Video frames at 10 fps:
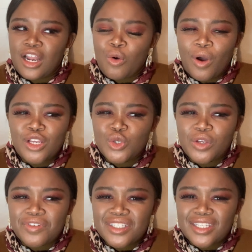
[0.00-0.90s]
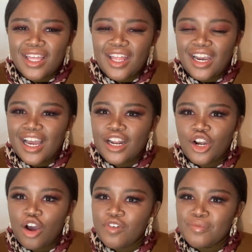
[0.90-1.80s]
Like, why did you even say that? Like, I'd
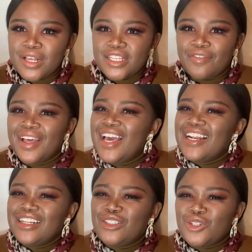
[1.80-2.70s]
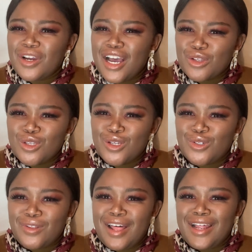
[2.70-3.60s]
laugh at myself. Do you guys also
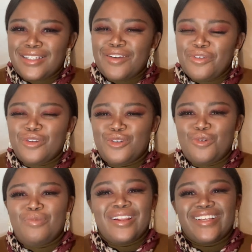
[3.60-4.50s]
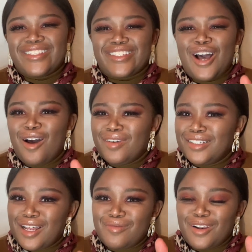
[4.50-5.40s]
do that? If you do, please
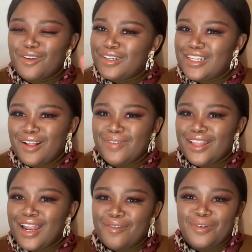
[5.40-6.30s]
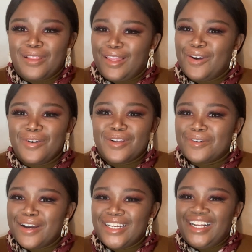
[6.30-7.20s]
comment down below and tell me that I'm not the only
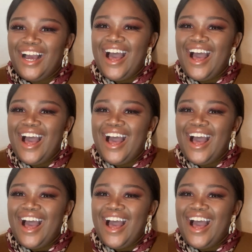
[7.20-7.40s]
one.